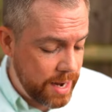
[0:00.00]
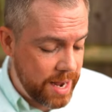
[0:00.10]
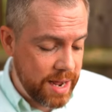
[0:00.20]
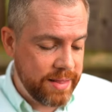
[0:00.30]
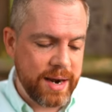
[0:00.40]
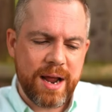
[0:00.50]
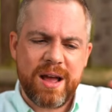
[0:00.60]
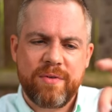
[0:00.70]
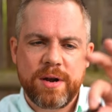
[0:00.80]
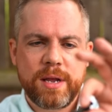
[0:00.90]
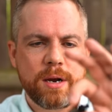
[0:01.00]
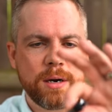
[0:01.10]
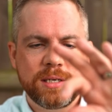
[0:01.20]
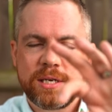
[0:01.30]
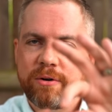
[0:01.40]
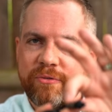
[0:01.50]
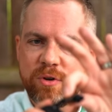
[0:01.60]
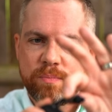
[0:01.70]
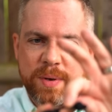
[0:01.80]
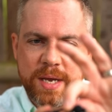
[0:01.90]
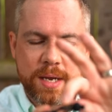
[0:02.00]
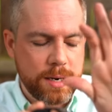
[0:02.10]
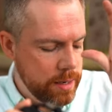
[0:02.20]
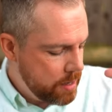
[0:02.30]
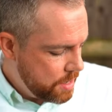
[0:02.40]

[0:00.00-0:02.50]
Uh, and then I have on here a ZeroFeud bead.